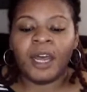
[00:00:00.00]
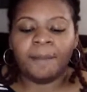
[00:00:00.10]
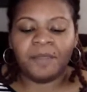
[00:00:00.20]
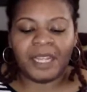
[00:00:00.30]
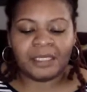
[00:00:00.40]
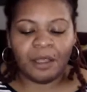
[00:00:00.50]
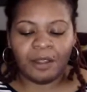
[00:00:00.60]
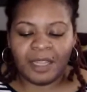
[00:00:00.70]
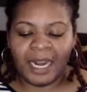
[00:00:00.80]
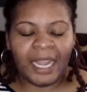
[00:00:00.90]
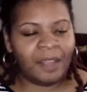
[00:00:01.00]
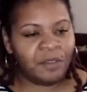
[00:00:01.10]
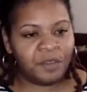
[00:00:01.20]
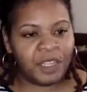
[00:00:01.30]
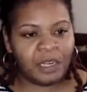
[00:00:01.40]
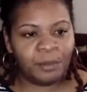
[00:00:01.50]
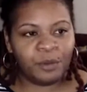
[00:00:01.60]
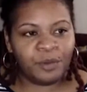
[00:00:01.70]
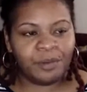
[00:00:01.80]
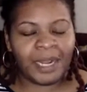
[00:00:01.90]
that's all that I have
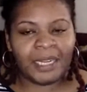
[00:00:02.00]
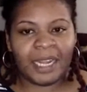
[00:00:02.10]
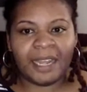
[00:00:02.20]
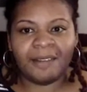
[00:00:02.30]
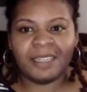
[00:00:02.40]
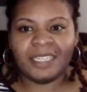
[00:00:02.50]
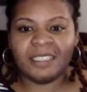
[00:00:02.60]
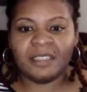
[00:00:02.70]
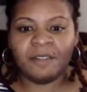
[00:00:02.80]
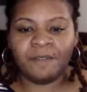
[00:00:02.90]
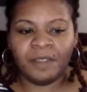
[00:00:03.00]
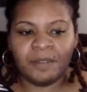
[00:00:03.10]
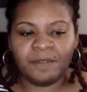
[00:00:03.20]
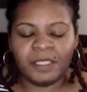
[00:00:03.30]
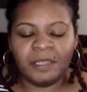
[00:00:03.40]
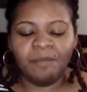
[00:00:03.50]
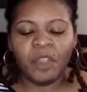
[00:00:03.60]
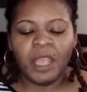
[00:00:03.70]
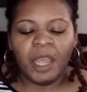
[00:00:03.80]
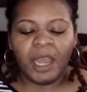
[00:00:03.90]
available for right now is the 50.
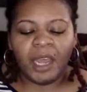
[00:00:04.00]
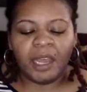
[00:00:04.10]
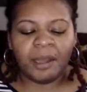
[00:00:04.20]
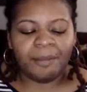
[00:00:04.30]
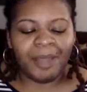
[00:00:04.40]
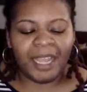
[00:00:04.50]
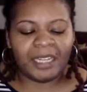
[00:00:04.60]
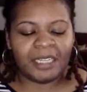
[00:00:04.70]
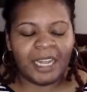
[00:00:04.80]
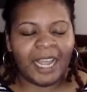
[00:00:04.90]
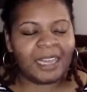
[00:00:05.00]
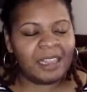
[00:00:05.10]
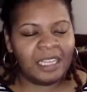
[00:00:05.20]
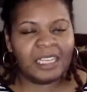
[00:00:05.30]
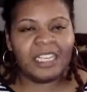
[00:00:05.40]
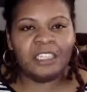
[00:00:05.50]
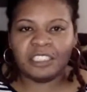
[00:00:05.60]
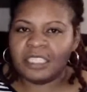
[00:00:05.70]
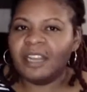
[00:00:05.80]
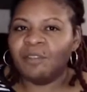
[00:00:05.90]
And I think
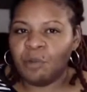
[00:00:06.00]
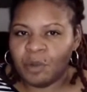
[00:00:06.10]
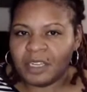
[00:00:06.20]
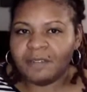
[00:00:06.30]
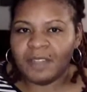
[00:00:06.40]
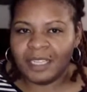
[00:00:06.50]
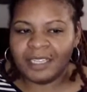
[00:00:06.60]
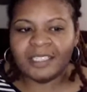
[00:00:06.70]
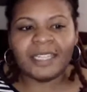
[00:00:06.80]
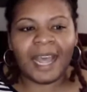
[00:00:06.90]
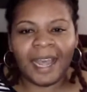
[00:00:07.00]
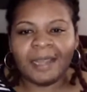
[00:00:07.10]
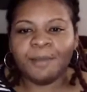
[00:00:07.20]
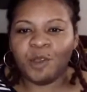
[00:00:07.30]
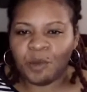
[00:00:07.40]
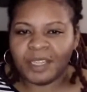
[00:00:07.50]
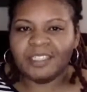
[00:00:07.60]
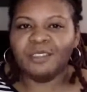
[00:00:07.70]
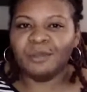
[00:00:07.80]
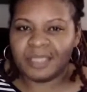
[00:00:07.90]
each and every one of these, I am
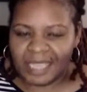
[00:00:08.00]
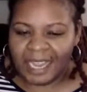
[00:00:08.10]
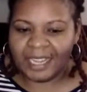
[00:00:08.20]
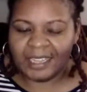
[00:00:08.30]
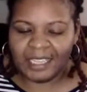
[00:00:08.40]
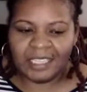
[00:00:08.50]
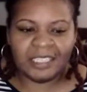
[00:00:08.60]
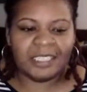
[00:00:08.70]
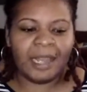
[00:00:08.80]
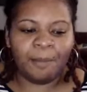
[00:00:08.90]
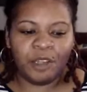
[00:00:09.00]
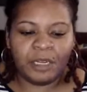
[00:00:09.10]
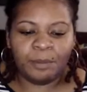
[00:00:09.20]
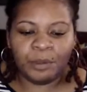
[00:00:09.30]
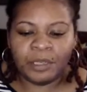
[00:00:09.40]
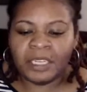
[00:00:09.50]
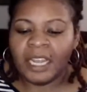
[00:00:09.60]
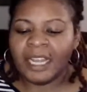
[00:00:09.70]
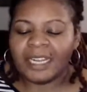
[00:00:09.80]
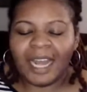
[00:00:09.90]
going to sign these. I'm going to put,
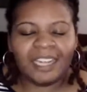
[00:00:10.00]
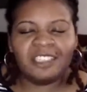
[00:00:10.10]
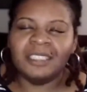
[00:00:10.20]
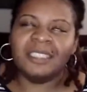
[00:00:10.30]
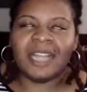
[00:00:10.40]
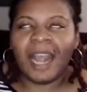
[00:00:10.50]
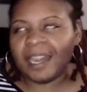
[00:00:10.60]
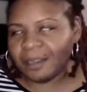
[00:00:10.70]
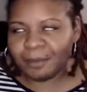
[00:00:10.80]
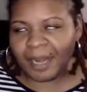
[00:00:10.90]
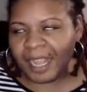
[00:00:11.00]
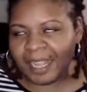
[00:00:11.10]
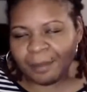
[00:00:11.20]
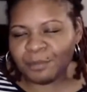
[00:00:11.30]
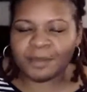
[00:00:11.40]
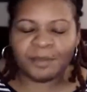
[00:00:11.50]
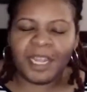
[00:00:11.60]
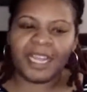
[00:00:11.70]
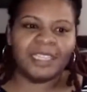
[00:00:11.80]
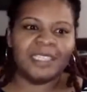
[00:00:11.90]
not just sign them like I'm some
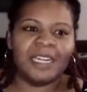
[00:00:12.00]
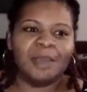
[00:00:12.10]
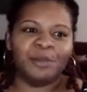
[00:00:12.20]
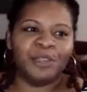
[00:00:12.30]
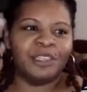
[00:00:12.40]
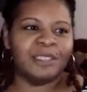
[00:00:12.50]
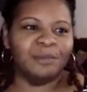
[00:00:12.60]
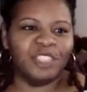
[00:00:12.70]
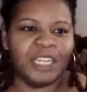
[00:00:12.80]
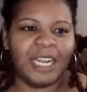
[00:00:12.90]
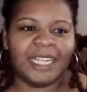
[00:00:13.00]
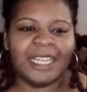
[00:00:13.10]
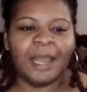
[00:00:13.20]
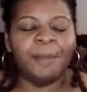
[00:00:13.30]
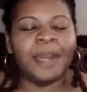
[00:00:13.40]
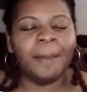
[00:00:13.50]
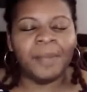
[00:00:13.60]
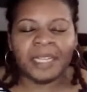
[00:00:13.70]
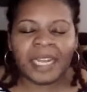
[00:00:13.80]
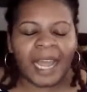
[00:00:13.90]
kind of celebrity or some shit like that, but I
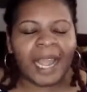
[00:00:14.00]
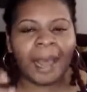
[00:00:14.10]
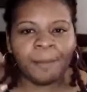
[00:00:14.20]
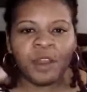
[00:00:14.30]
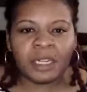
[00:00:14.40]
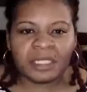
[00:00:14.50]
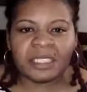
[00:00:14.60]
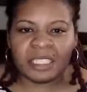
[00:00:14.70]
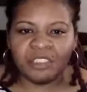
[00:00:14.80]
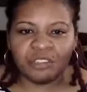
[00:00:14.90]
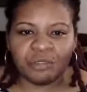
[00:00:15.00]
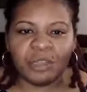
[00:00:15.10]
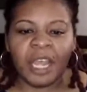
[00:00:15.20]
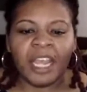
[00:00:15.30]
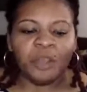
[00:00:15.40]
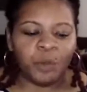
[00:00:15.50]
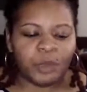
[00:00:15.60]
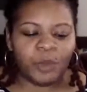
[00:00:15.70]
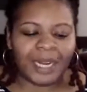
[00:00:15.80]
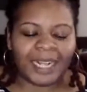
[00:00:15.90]
mean, like, I'm going to send you,
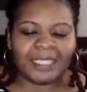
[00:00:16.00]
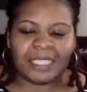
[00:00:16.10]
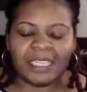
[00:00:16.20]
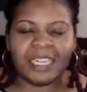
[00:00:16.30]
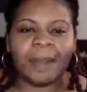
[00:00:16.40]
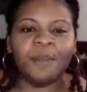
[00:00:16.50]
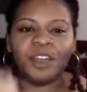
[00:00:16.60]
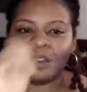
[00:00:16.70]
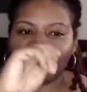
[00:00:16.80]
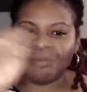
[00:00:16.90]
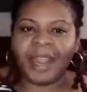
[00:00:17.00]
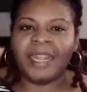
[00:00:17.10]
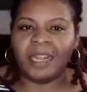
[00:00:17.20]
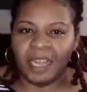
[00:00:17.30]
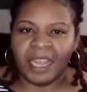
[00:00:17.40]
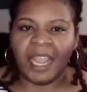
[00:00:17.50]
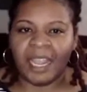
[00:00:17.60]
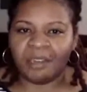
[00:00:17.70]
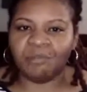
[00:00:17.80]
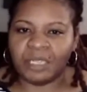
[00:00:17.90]
when I send it, I'm going to write a
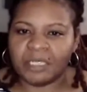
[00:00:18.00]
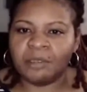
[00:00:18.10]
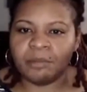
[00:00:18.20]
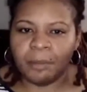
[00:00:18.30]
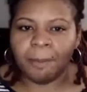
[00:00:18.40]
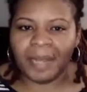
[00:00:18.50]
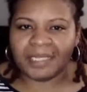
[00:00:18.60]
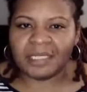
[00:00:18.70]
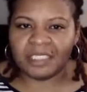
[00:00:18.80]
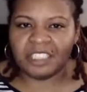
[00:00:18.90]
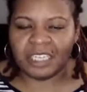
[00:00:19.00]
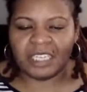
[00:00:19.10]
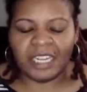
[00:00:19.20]
handwritten message in